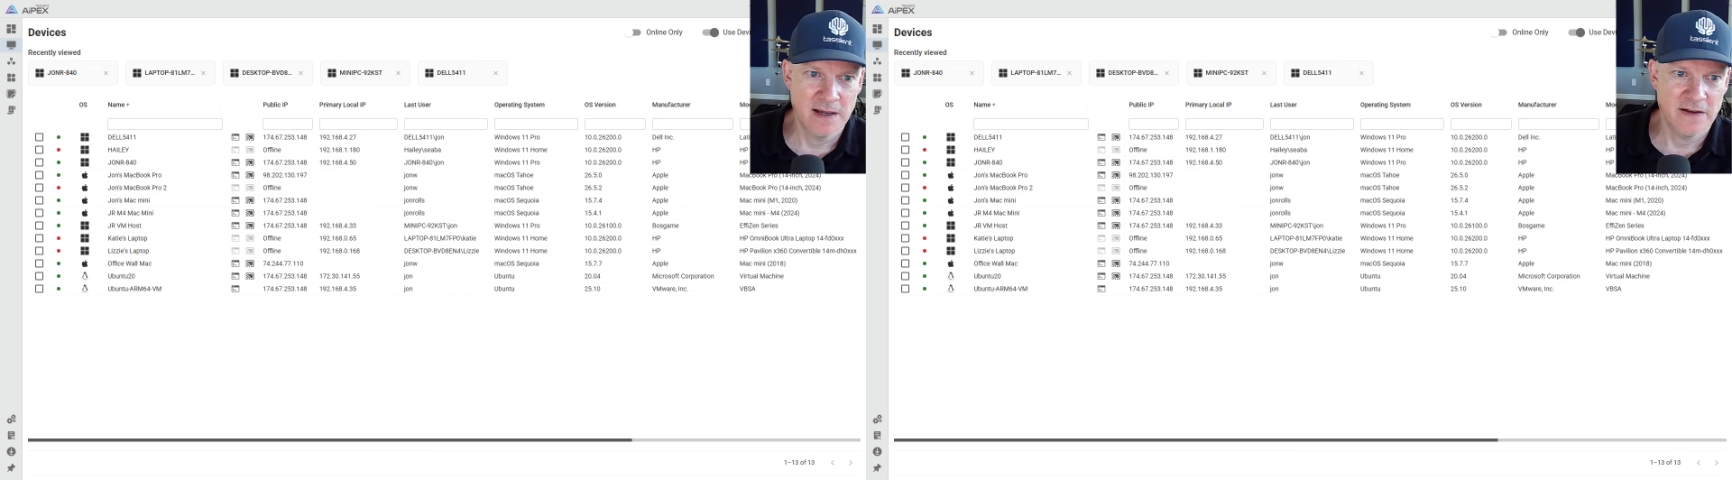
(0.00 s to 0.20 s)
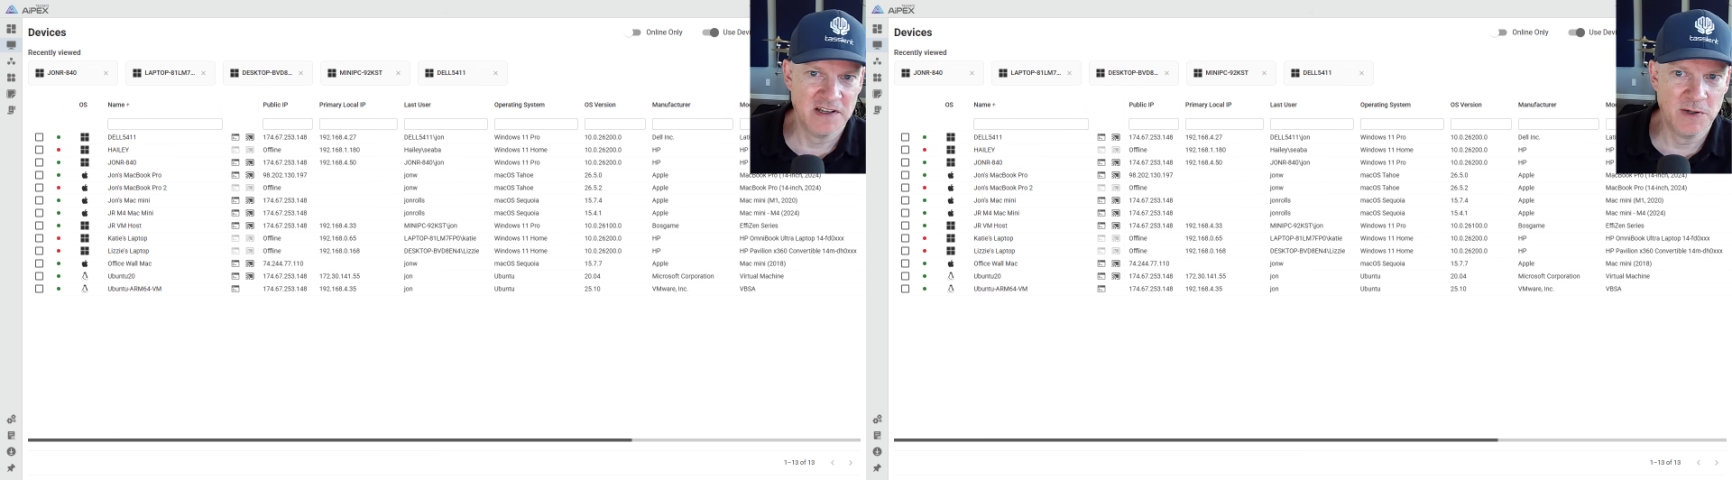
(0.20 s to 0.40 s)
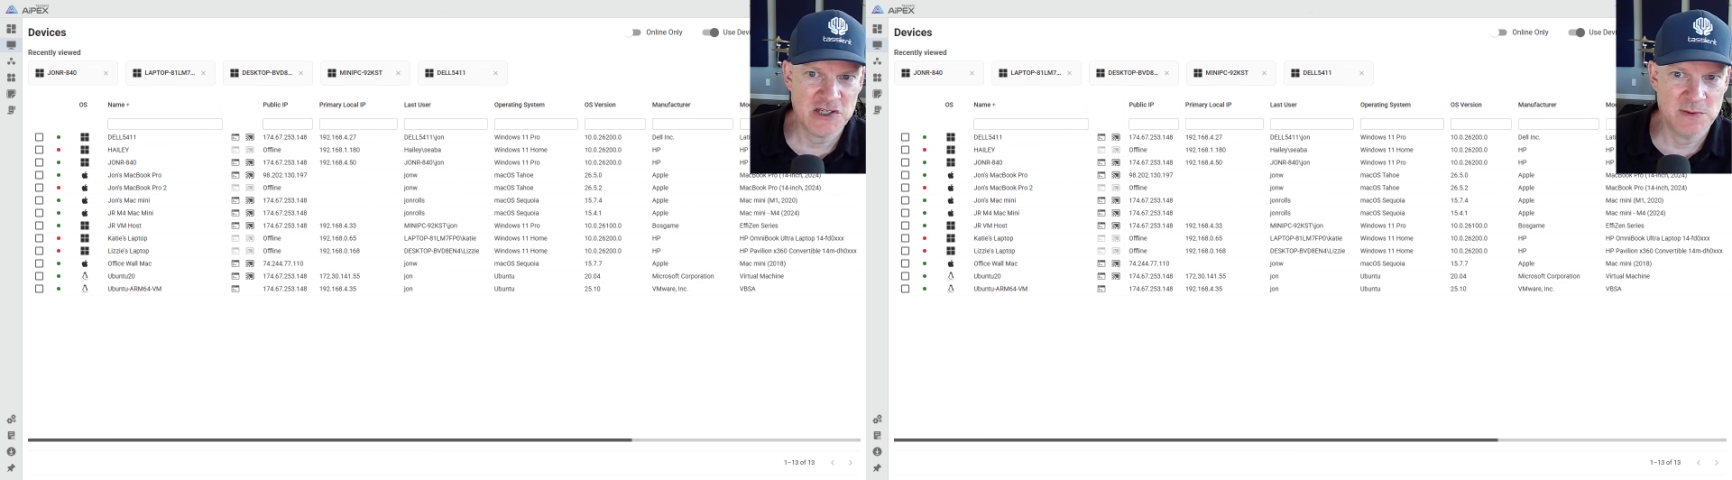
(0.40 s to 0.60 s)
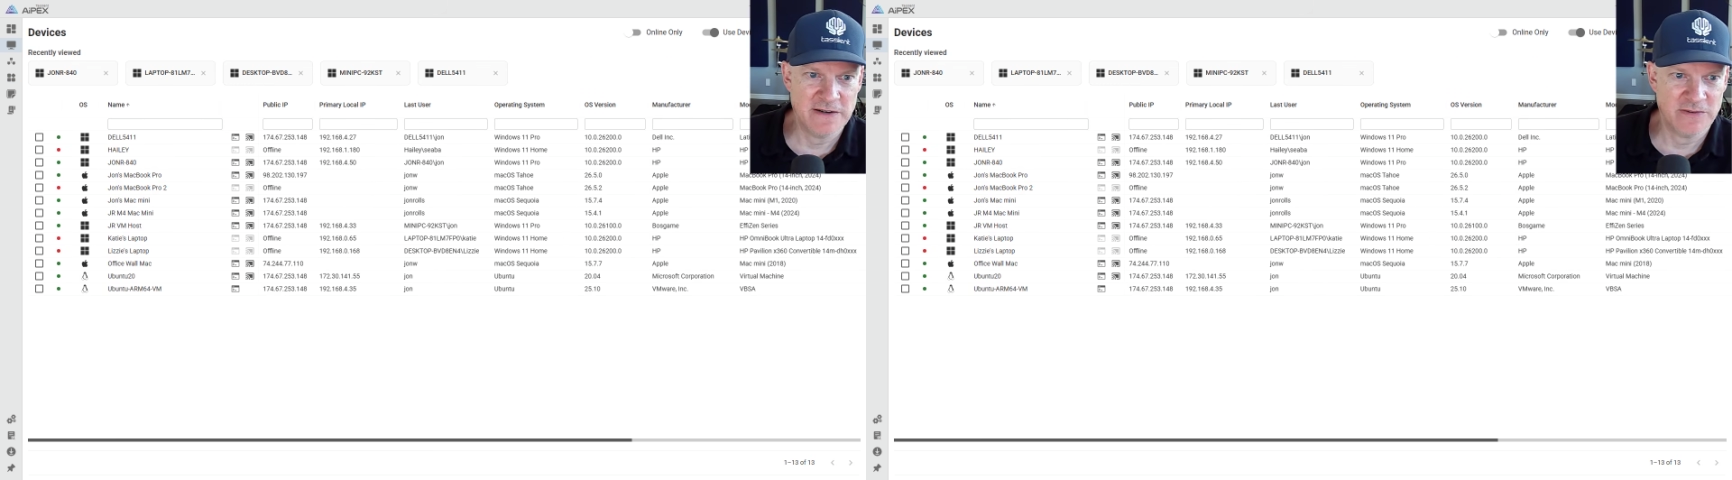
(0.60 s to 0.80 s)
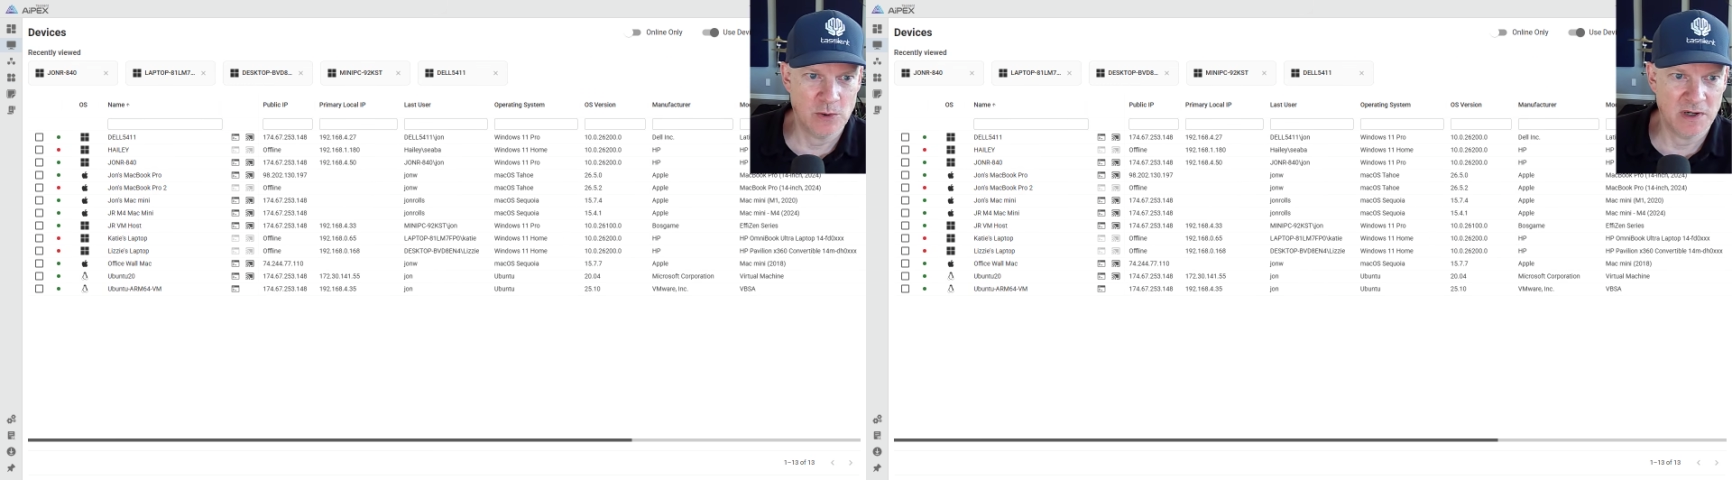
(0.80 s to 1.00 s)
If I switch to a
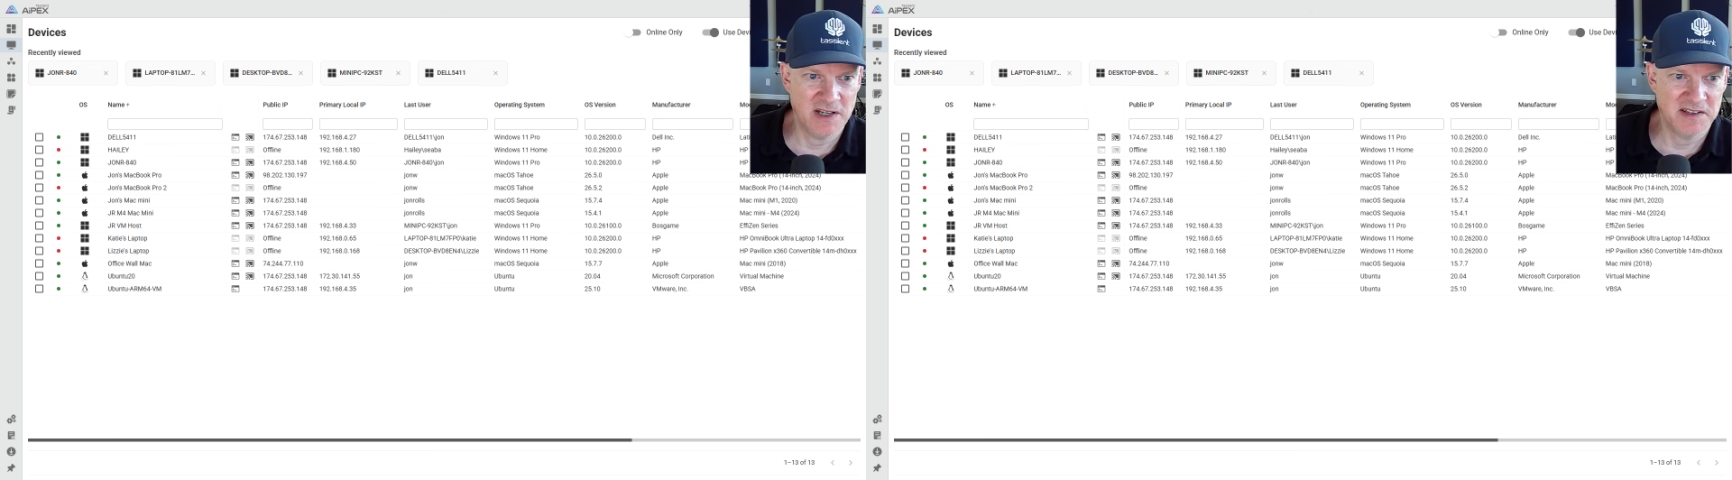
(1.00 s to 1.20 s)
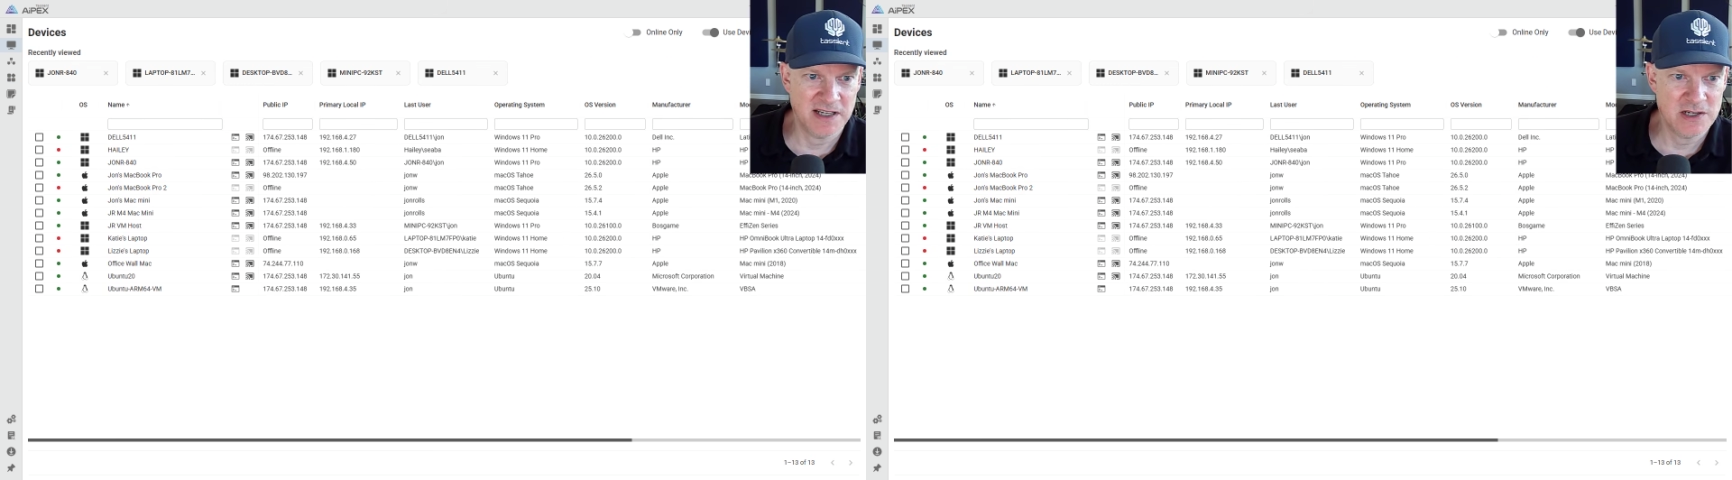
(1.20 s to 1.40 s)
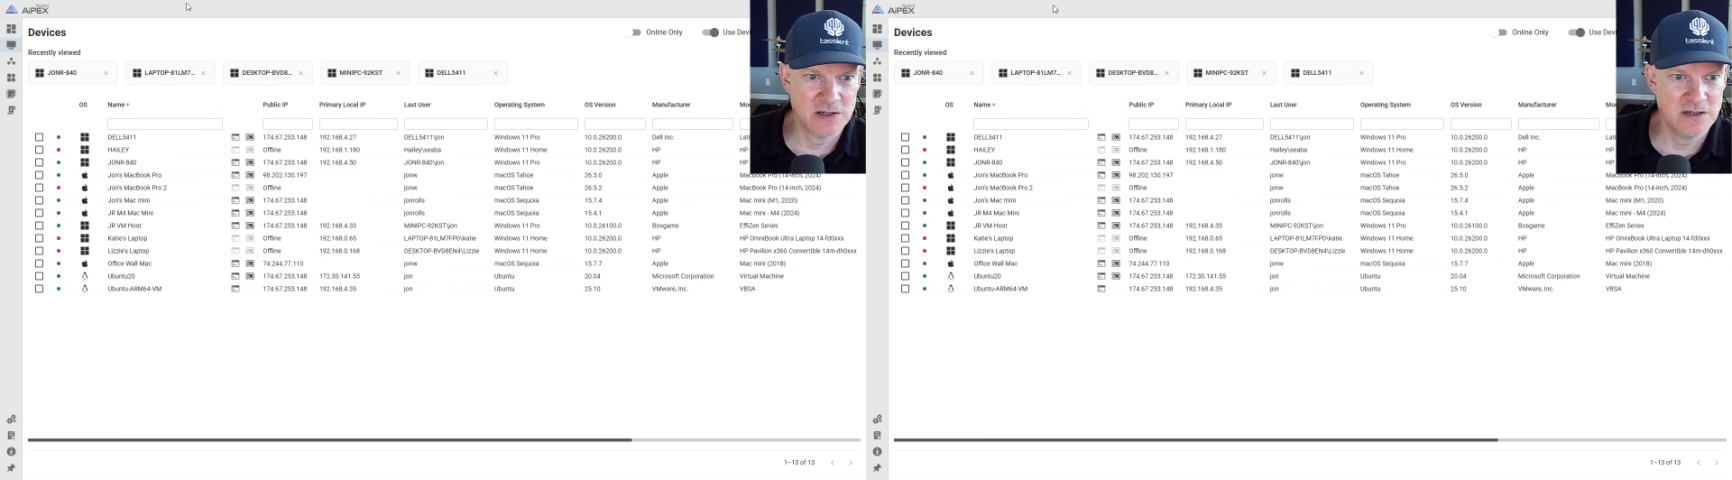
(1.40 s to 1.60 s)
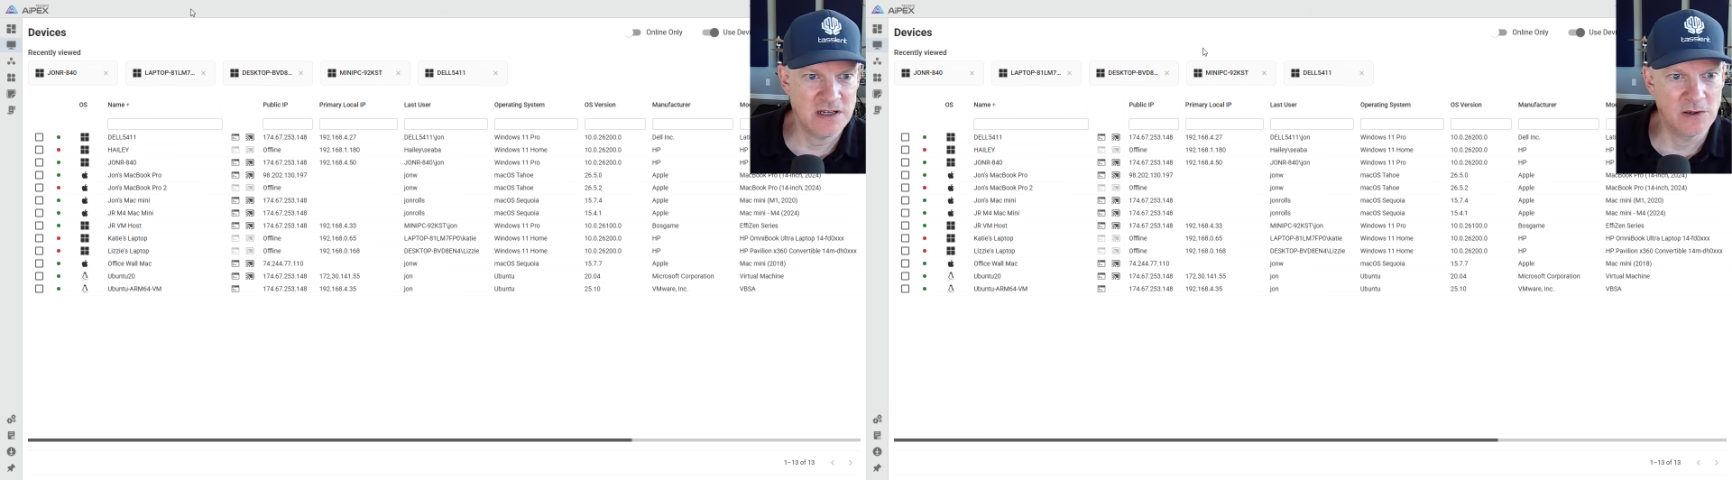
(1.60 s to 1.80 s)
different organization,